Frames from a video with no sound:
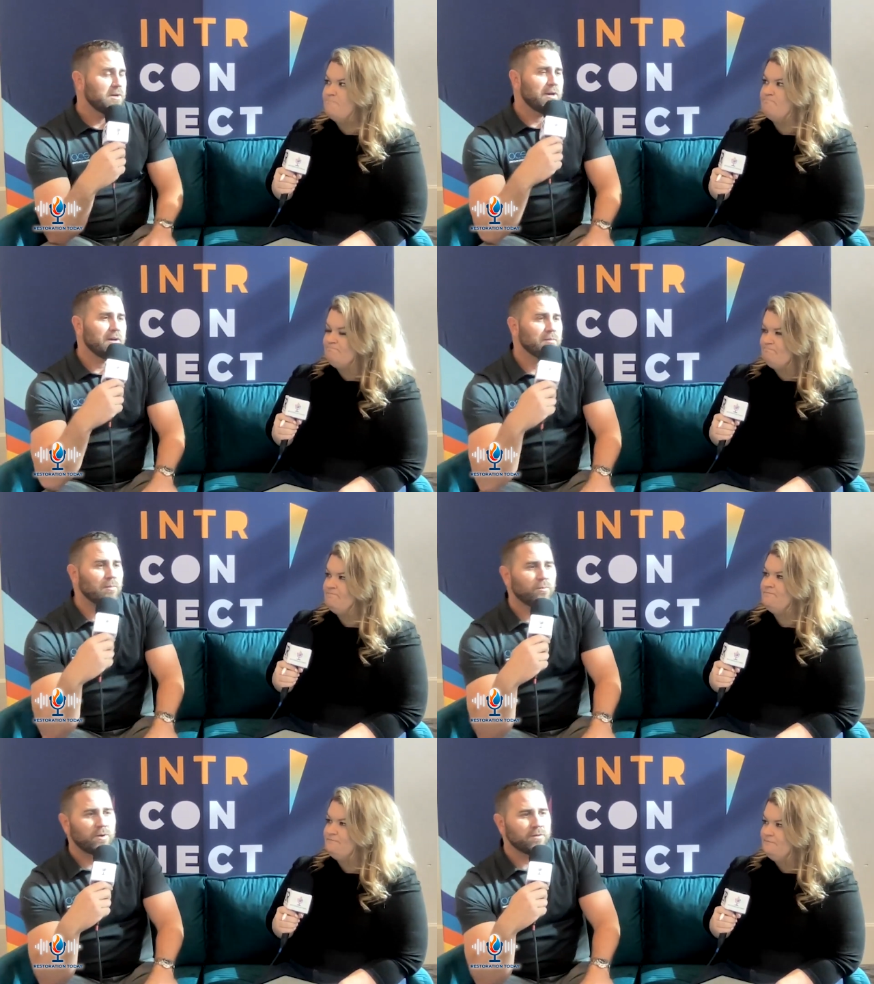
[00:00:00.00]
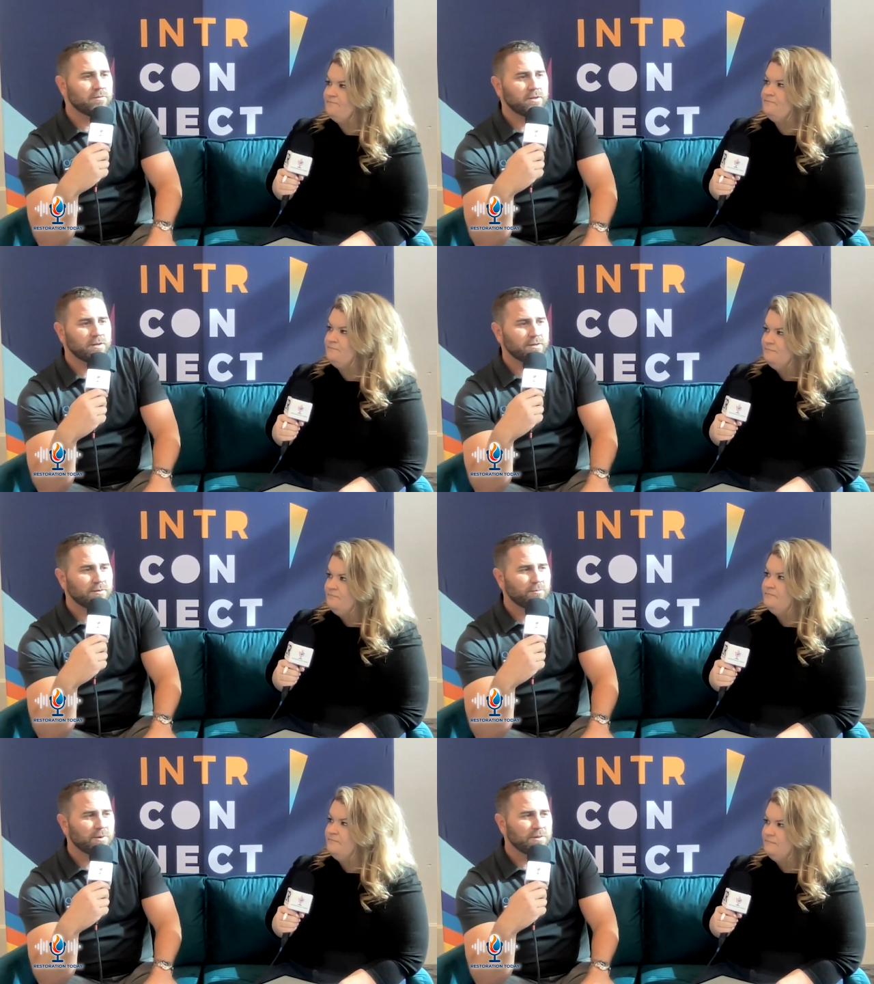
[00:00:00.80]
Speaker 1: Um, one of the
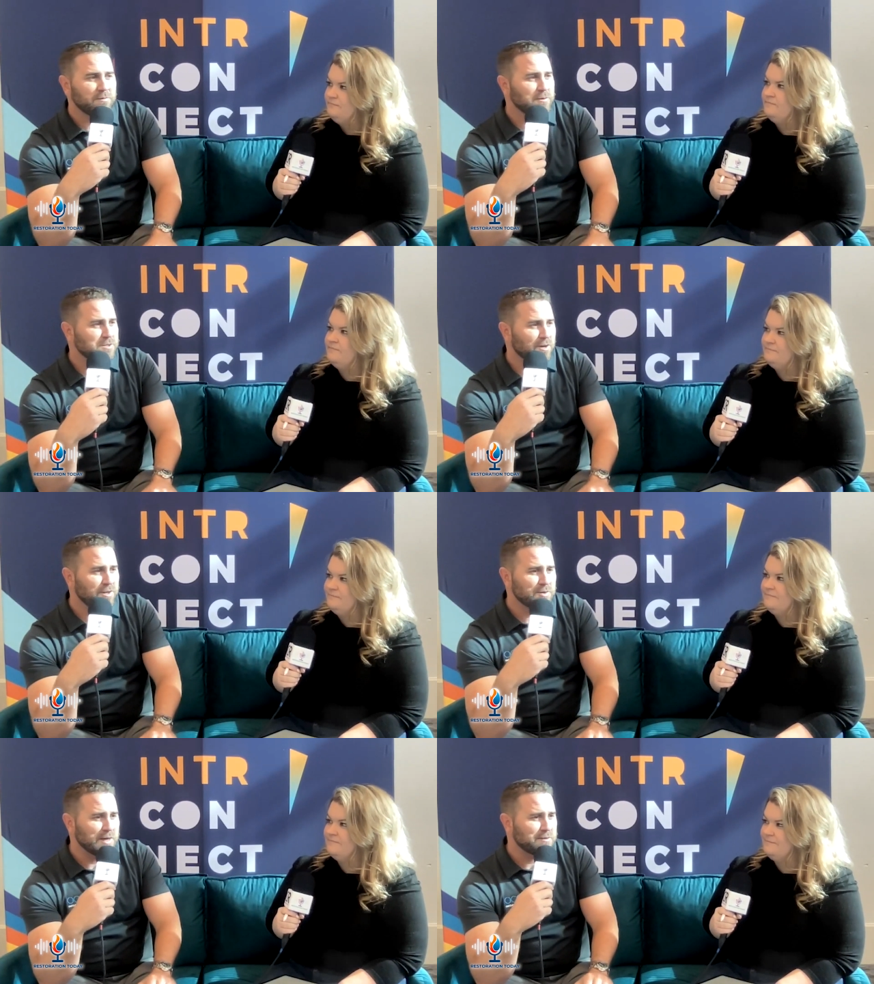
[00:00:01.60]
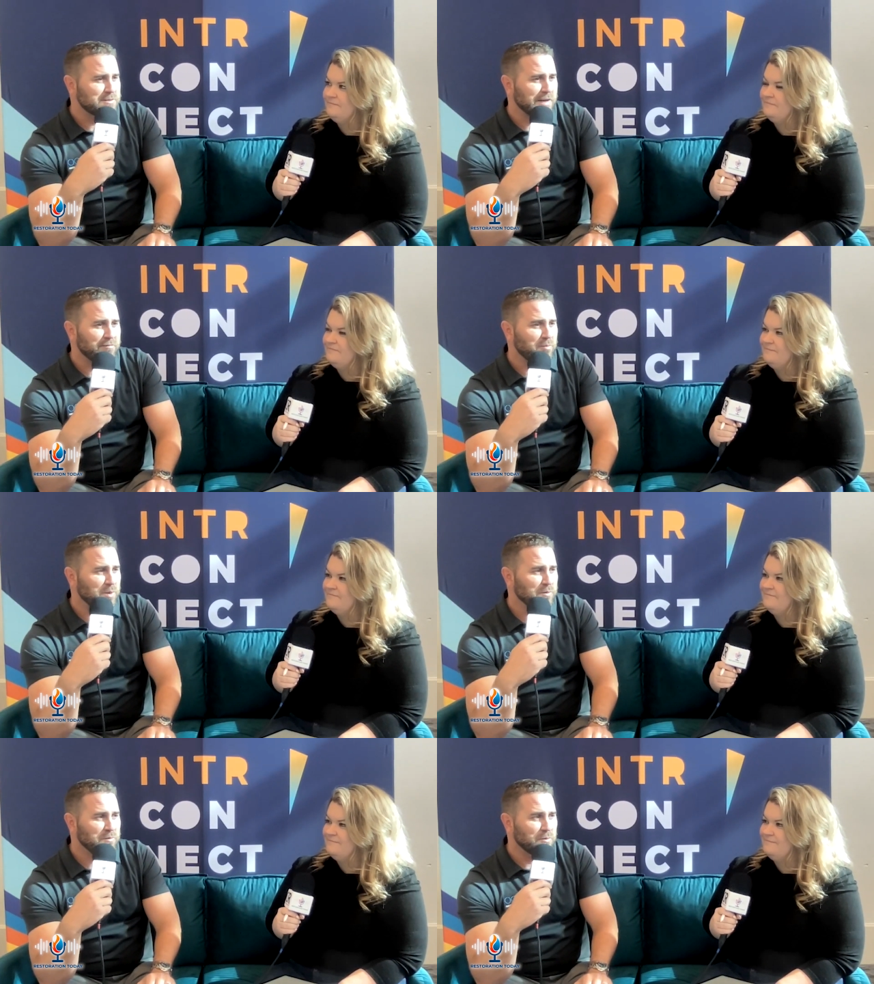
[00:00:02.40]
one of the first contractors I ever billed